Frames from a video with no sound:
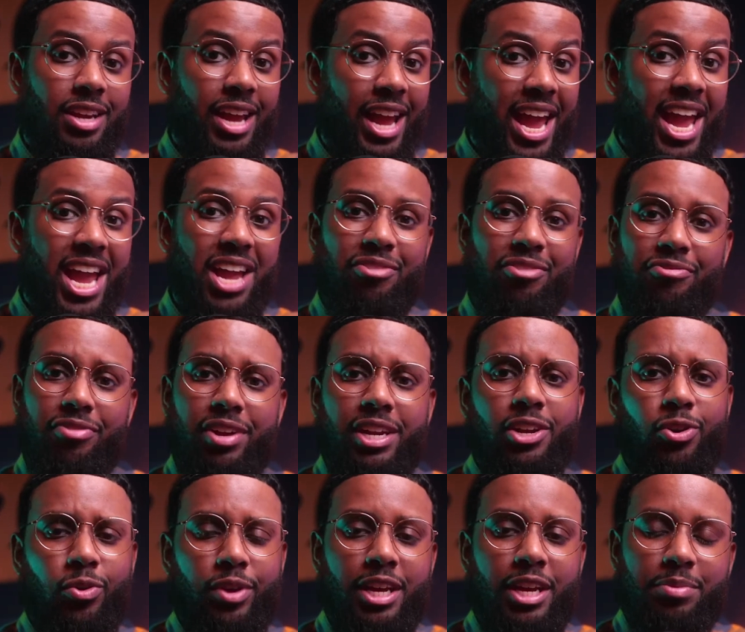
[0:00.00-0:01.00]
and
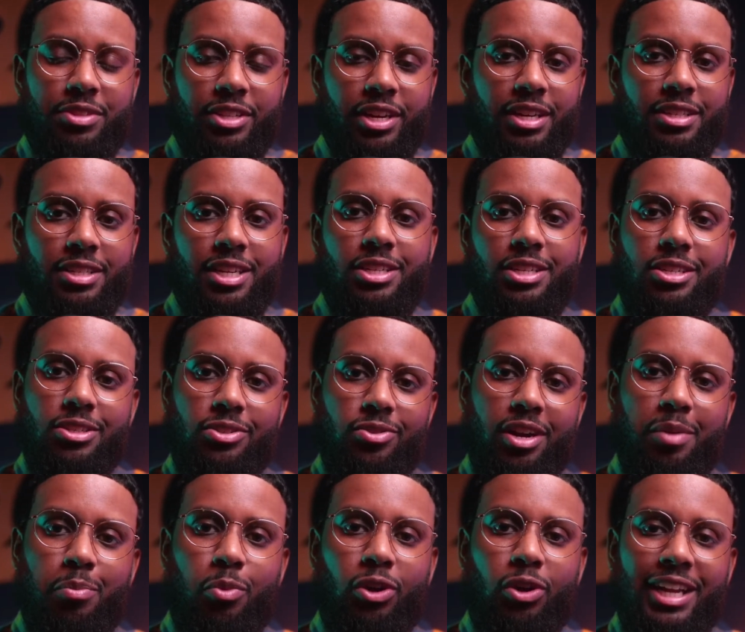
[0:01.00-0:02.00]
video keeps their attention, so
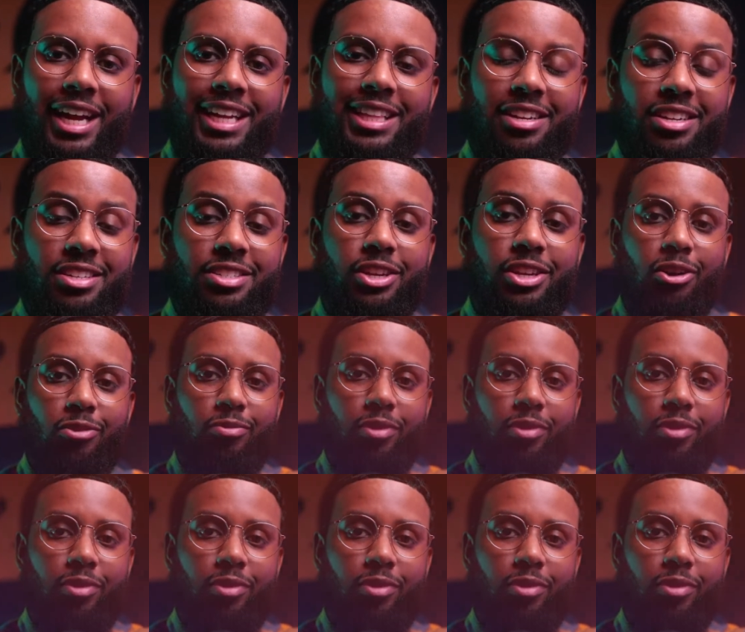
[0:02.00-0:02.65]
they're more likely to stick